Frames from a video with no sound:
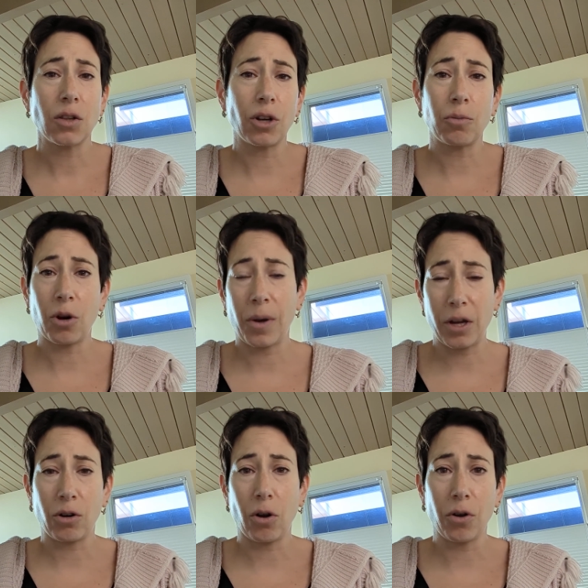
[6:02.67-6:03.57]
to learn more about
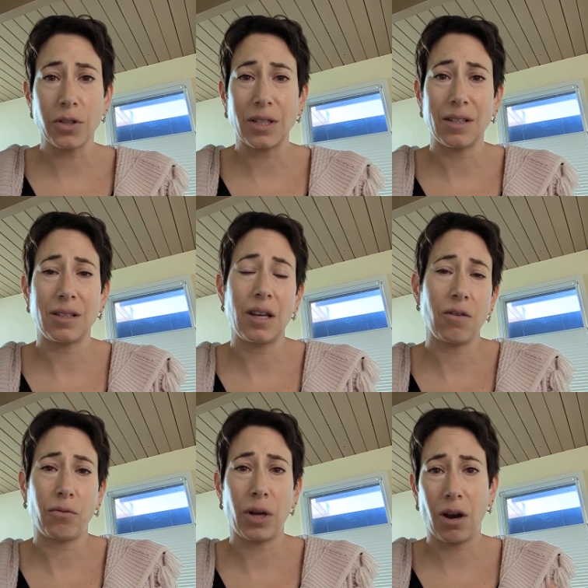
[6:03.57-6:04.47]
your goals and to see
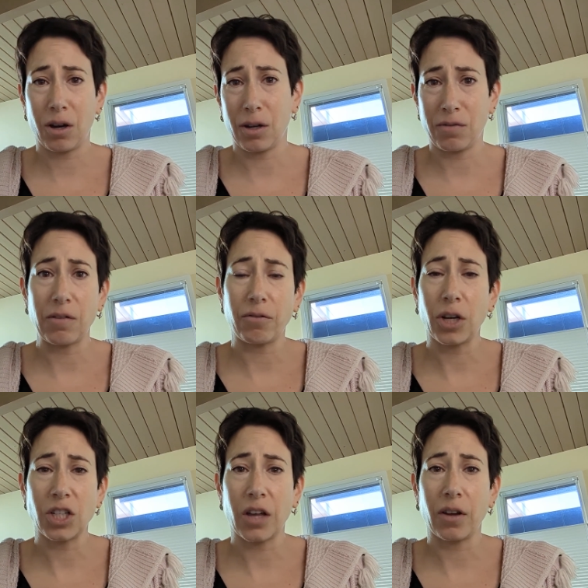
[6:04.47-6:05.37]
if we are a good fit for
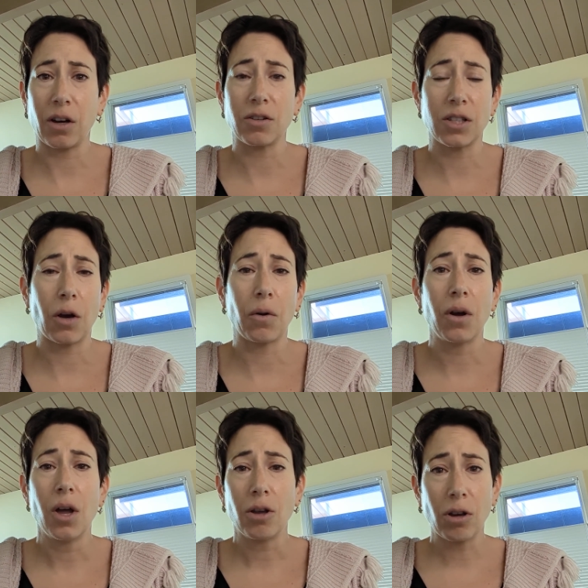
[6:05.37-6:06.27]
each other. So
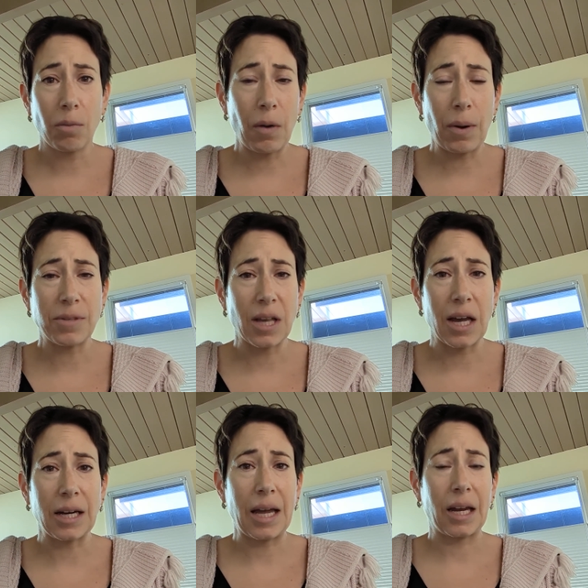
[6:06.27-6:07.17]
go to my
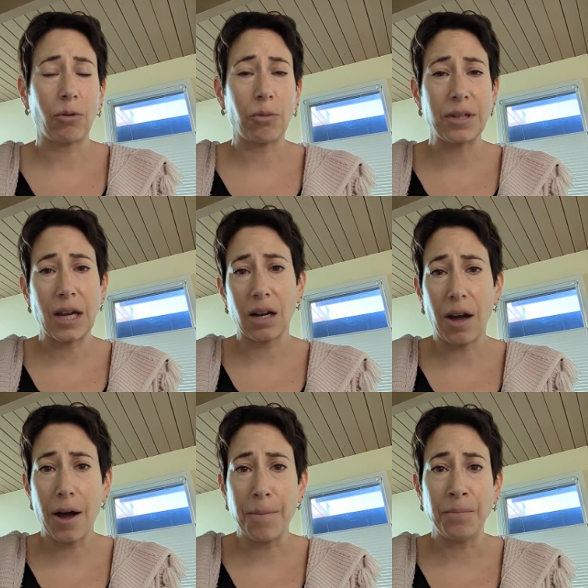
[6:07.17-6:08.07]
website,
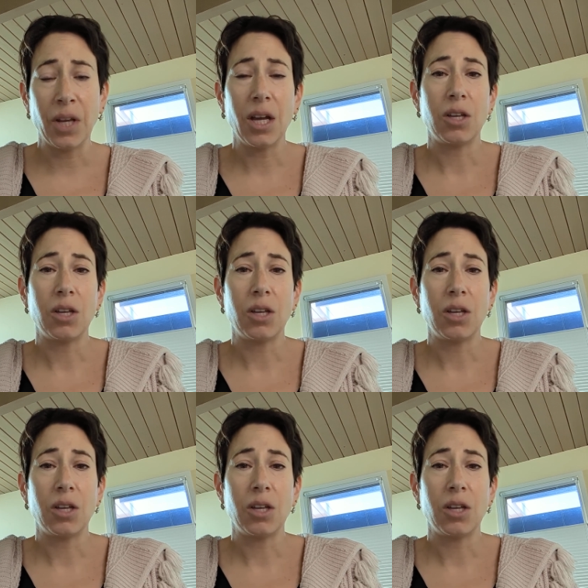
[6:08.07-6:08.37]
annieRubin.com.